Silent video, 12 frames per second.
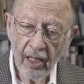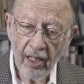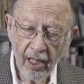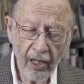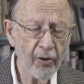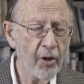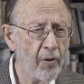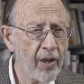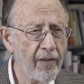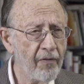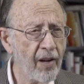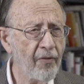tell you
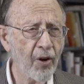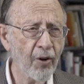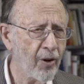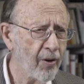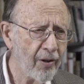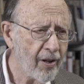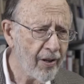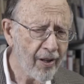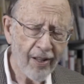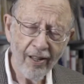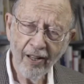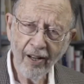they've never heard
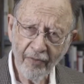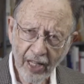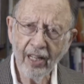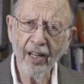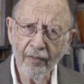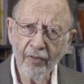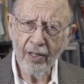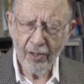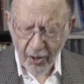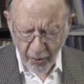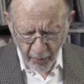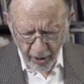of any of
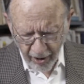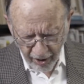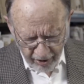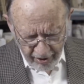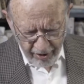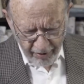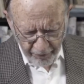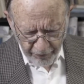these three guys.